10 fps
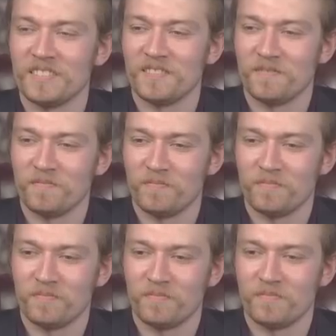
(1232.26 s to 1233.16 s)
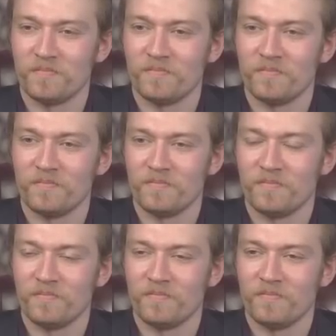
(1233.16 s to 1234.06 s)

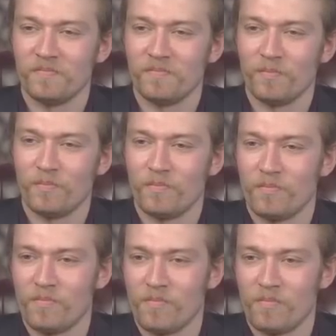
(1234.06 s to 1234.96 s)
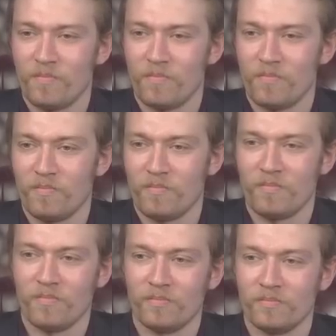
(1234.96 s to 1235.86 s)

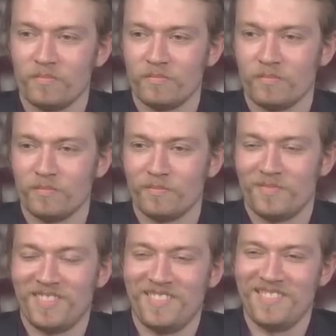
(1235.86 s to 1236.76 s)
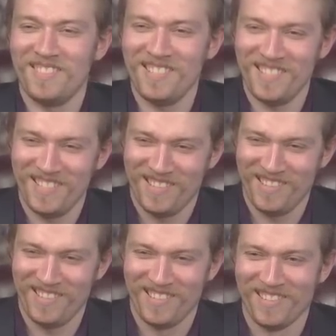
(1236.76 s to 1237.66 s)

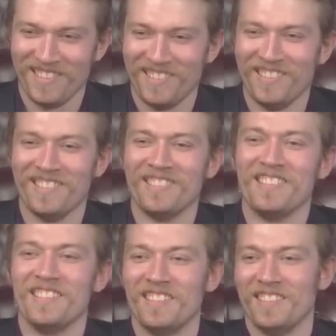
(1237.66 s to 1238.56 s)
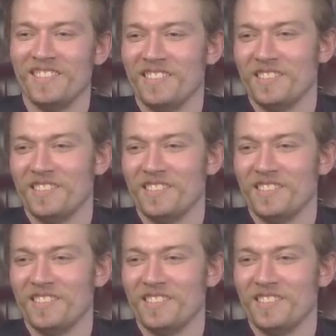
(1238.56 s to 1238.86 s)
(not speaking)